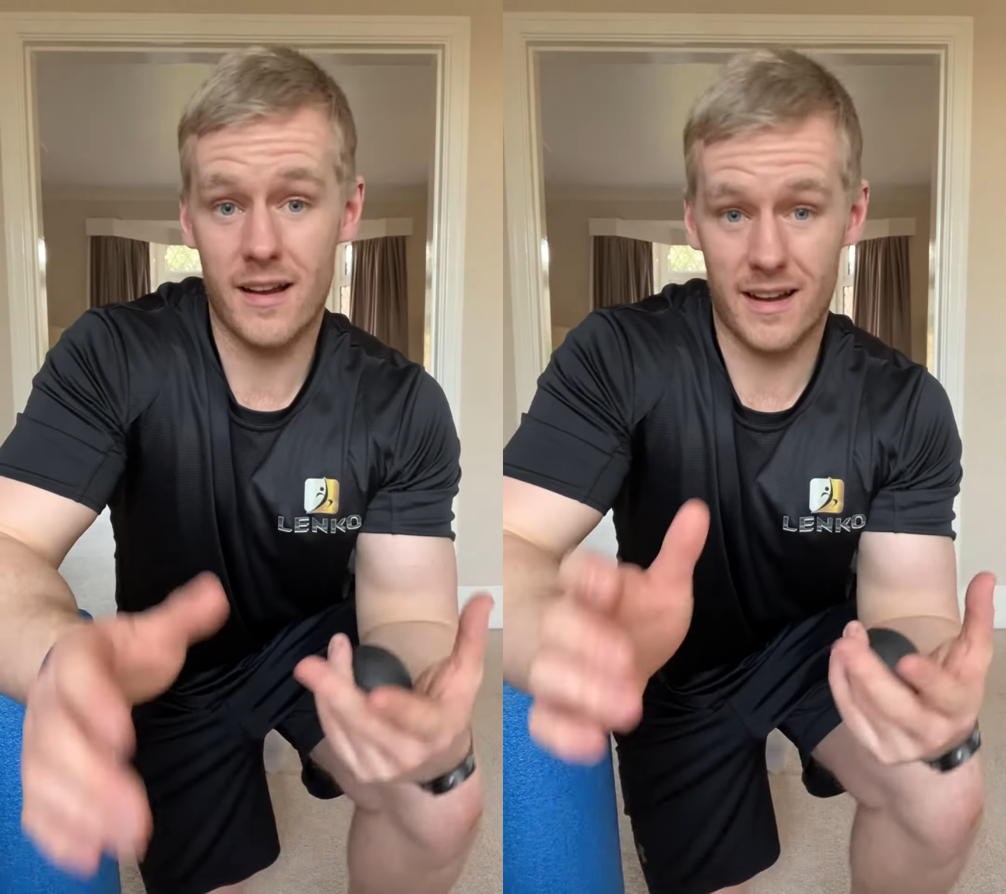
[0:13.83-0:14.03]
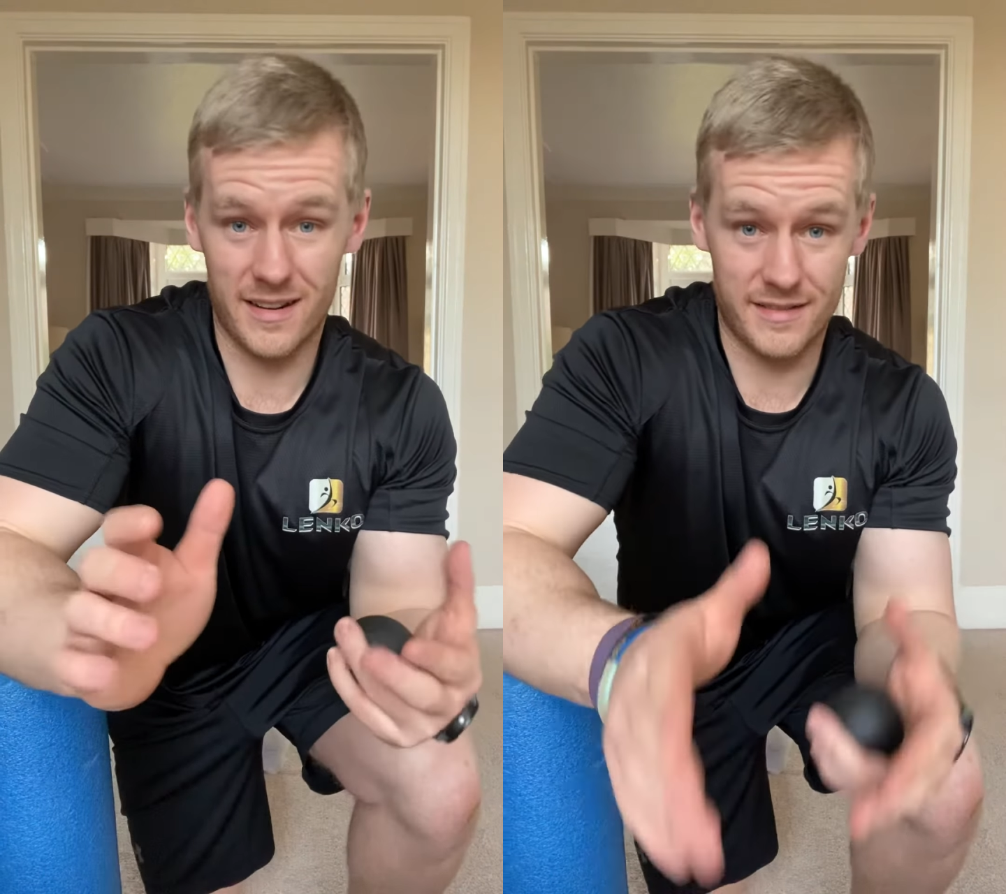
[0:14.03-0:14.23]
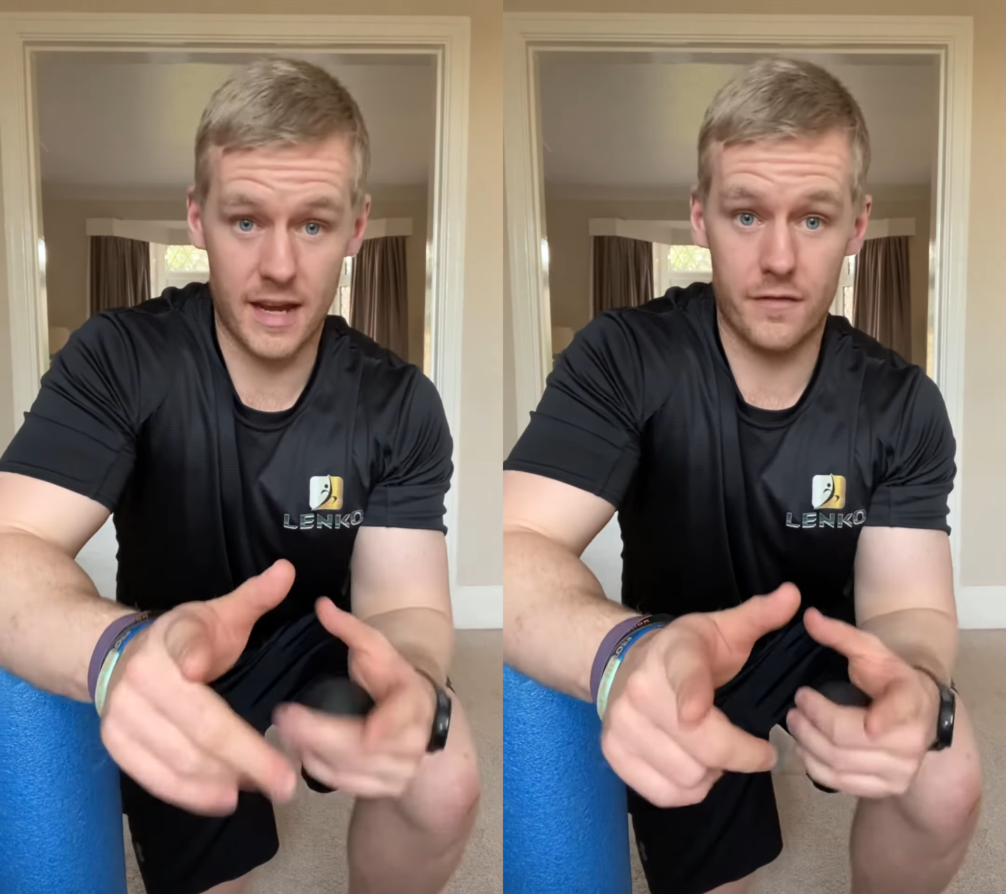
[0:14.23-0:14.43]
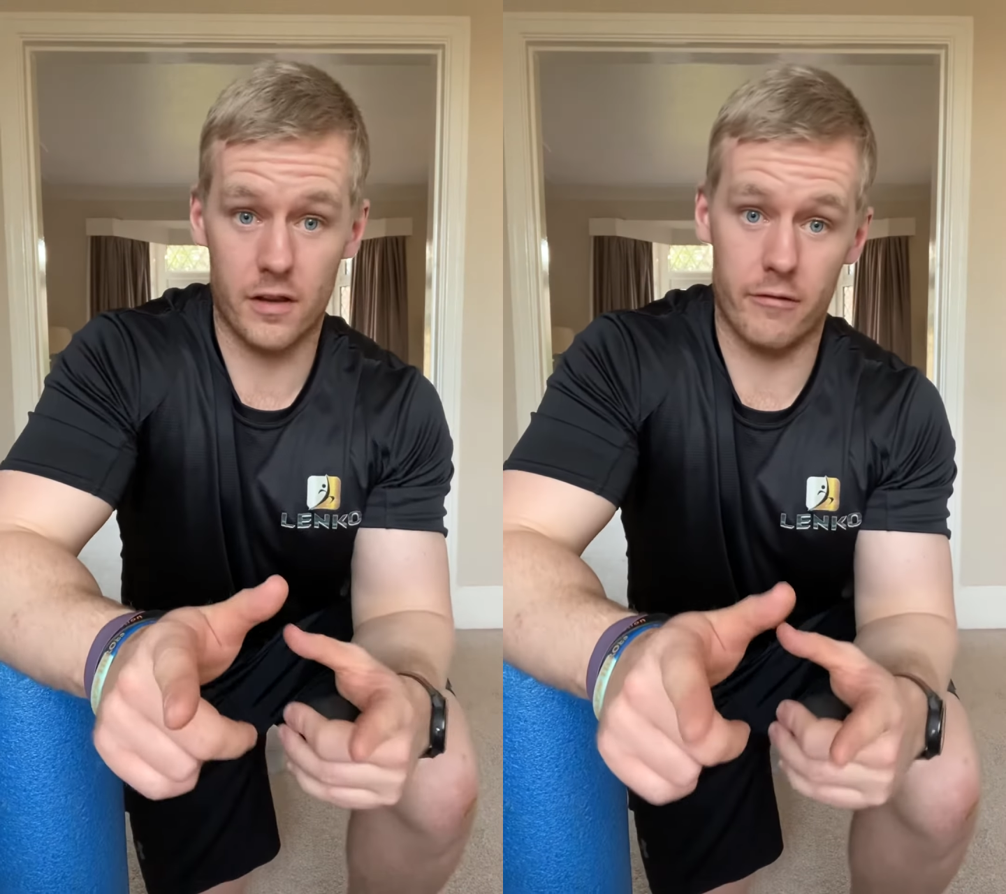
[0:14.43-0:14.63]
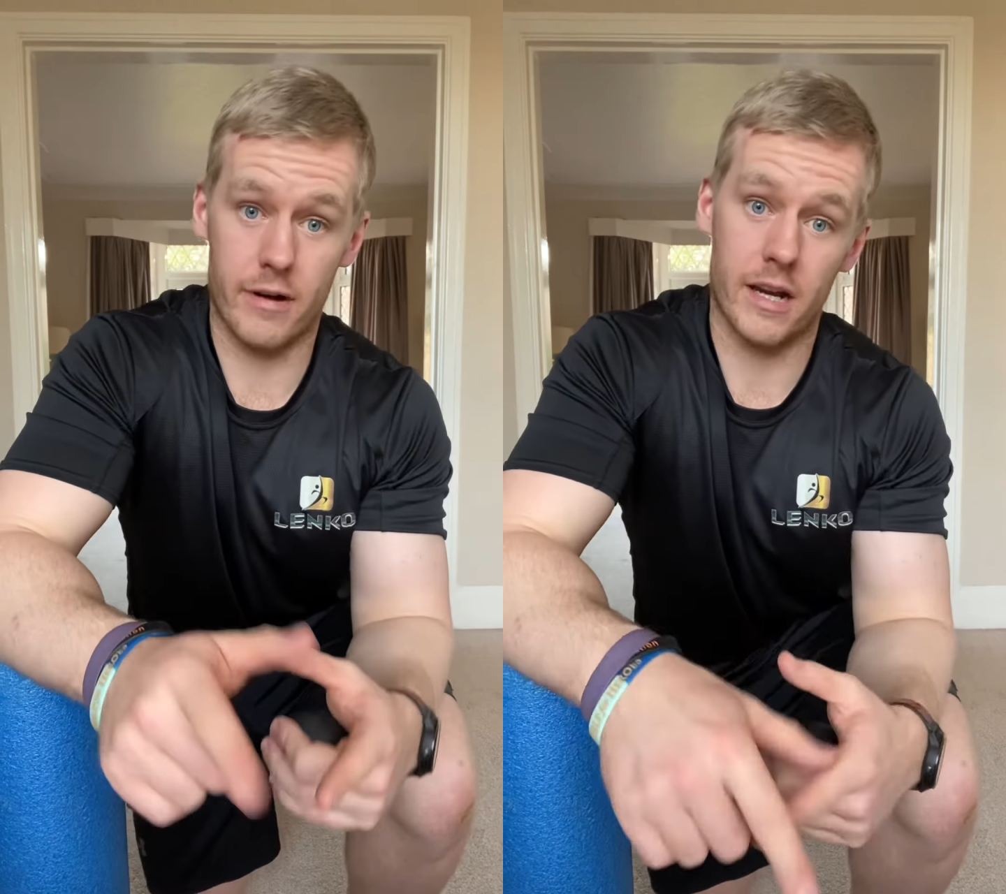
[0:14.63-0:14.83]
I
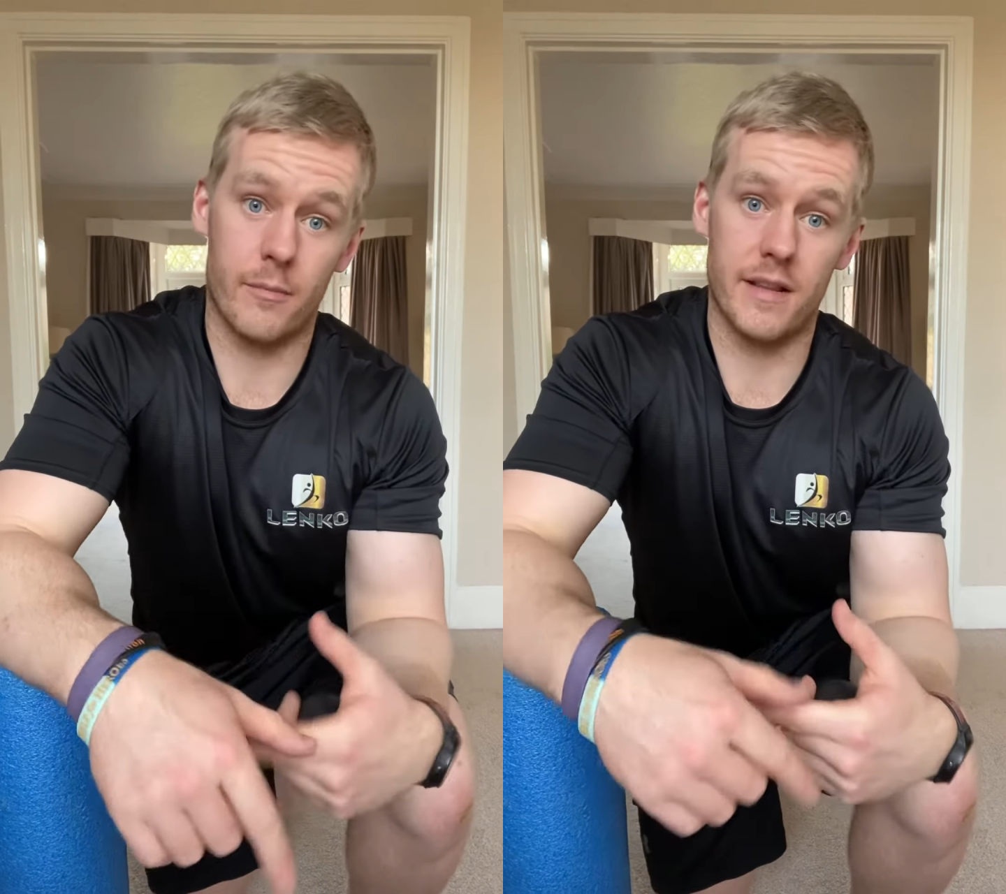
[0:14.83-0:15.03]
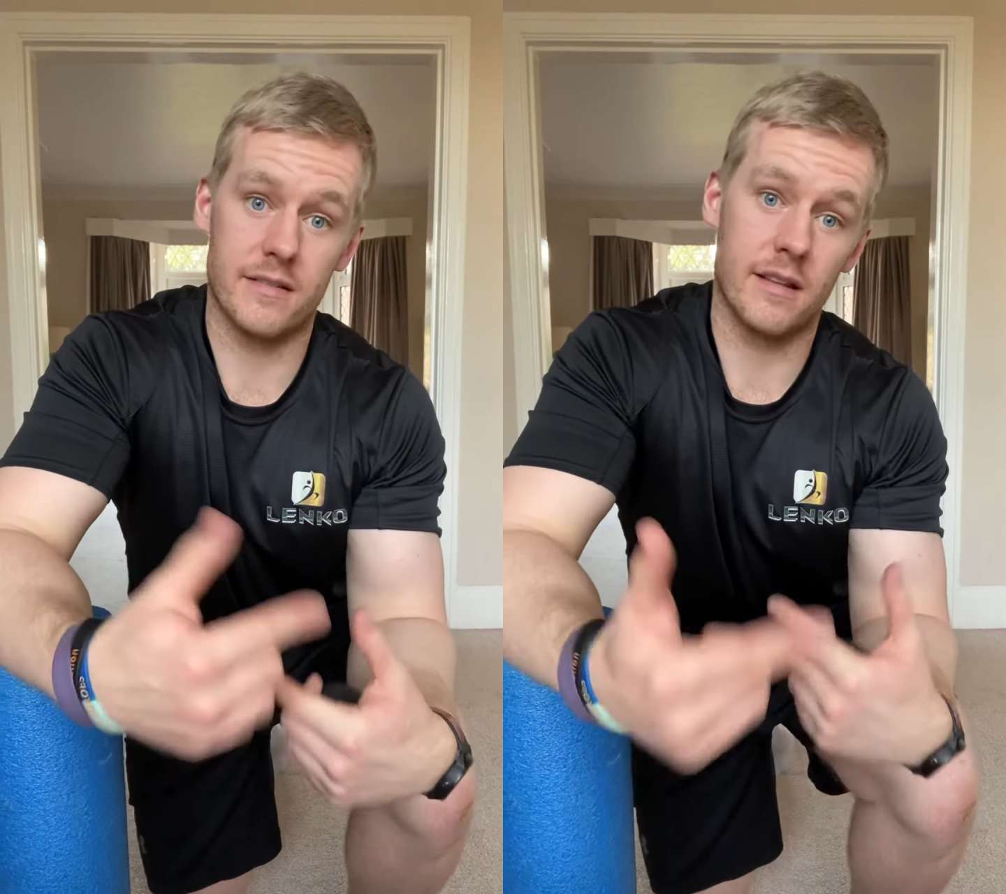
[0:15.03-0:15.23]
definitely recommend